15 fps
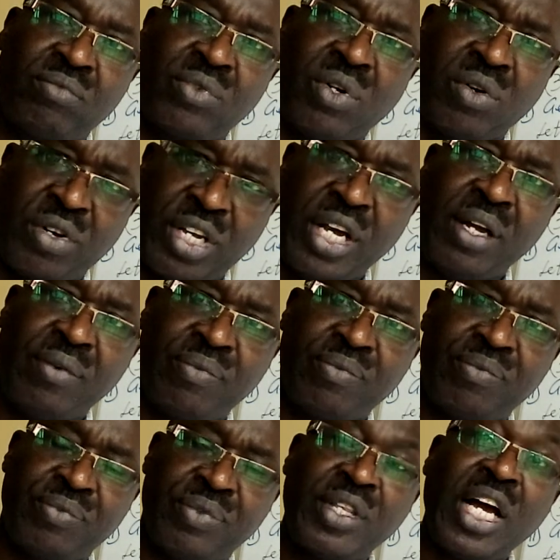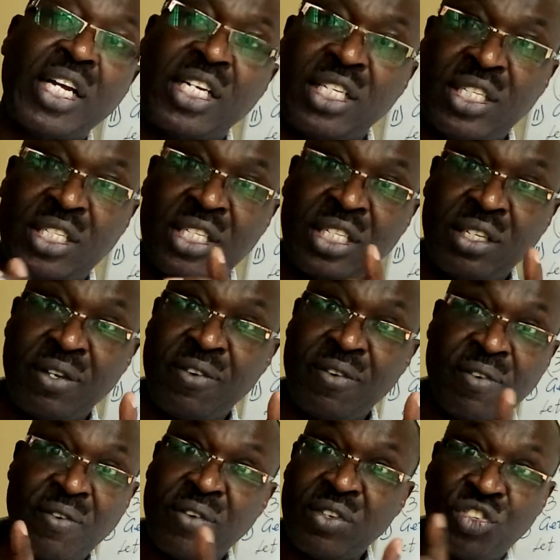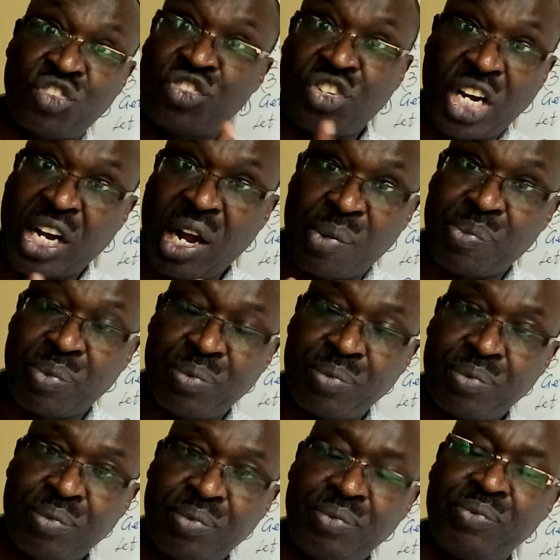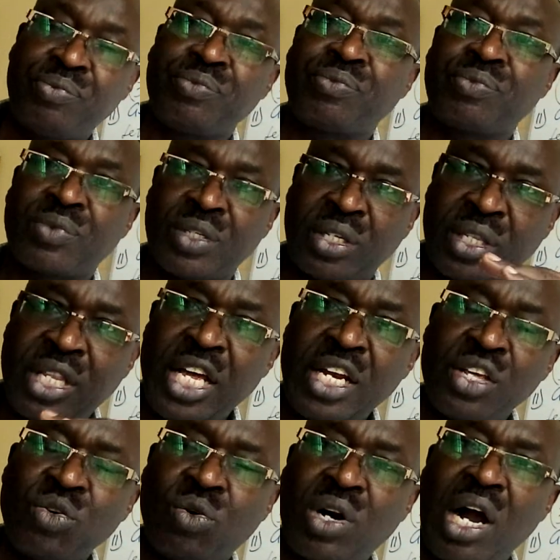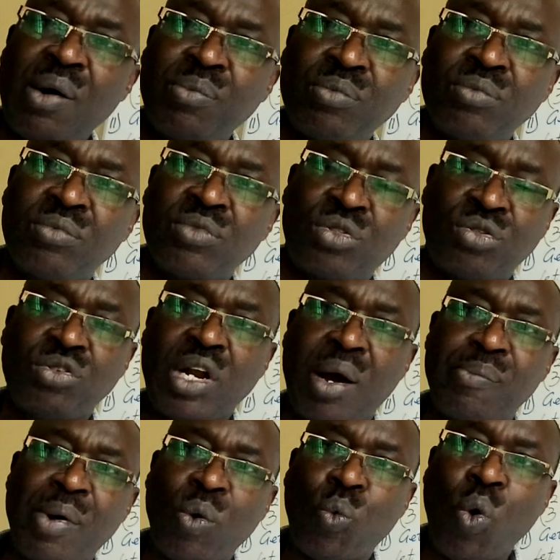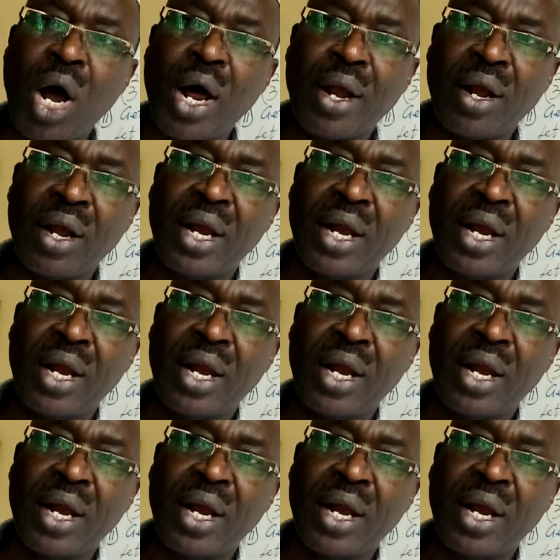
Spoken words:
Okay, that is checkup. Then you come to number 1.